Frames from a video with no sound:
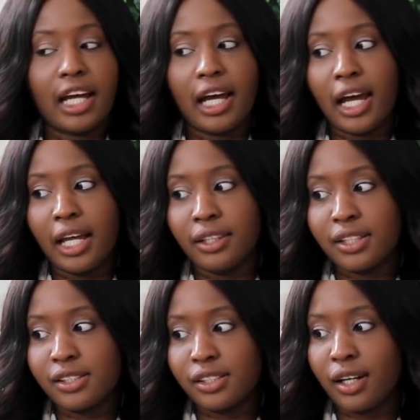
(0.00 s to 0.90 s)
And
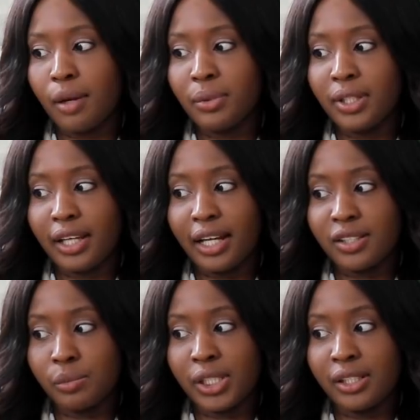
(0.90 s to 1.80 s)
this is a company that
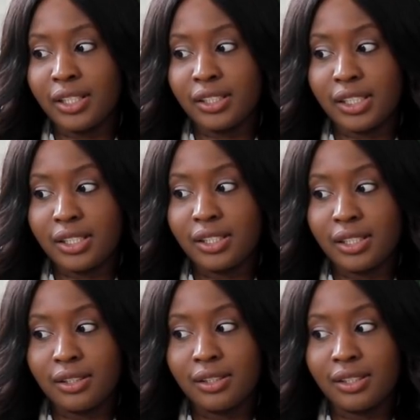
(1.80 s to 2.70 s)
has been in
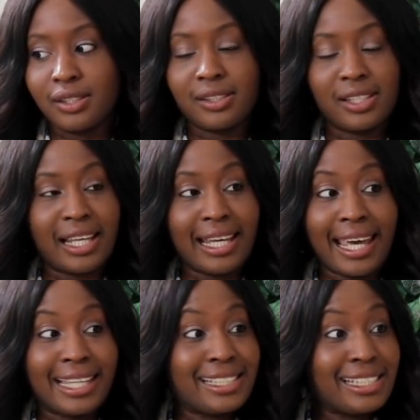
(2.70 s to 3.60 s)
existence since the late
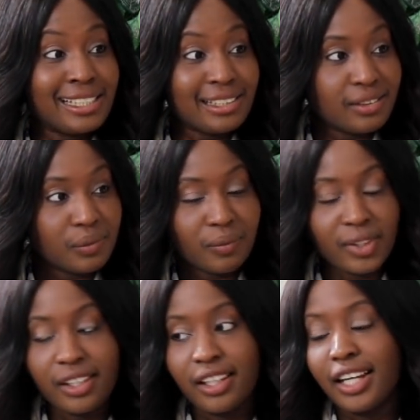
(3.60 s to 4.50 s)
80s.
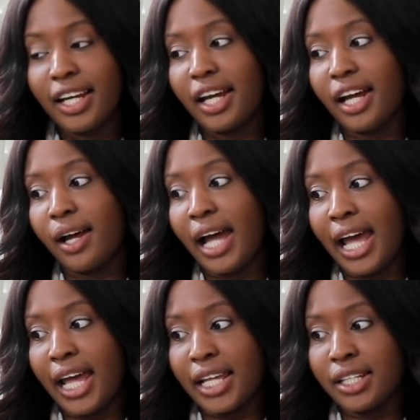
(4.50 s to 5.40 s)

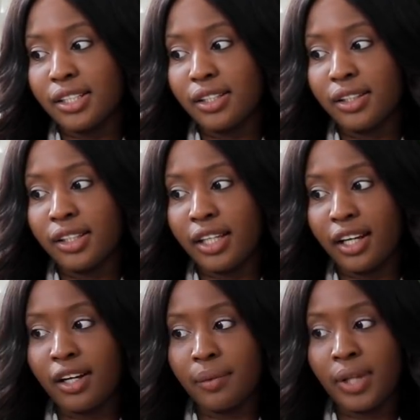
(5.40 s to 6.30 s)
And
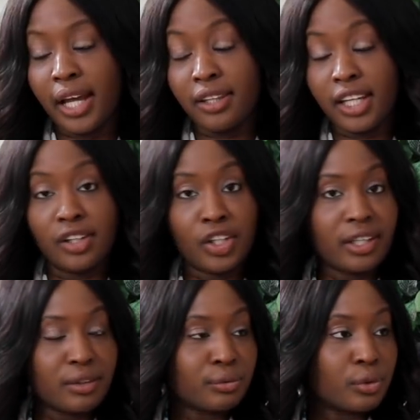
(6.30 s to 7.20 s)
they're
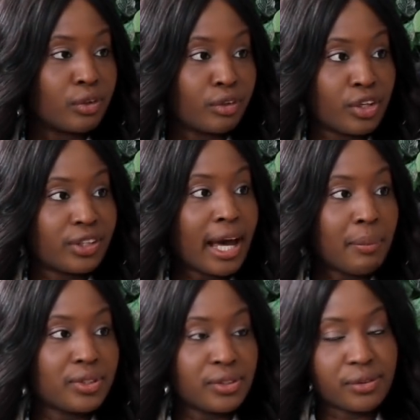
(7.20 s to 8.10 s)
looking for growth
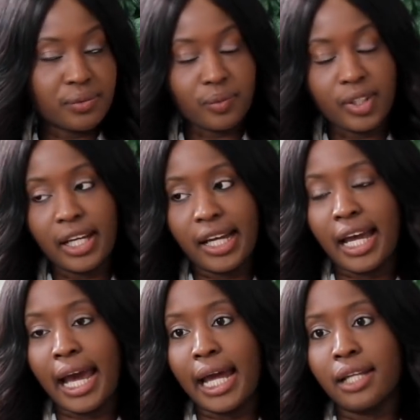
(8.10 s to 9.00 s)
capital.
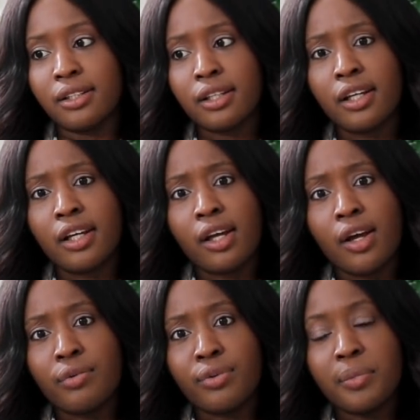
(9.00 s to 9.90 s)
And
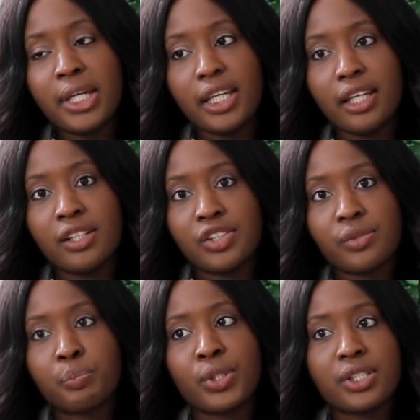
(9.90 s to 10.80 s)
for me, it
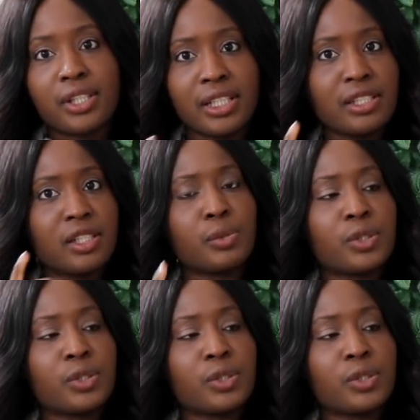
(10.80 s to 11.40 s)
just puts things into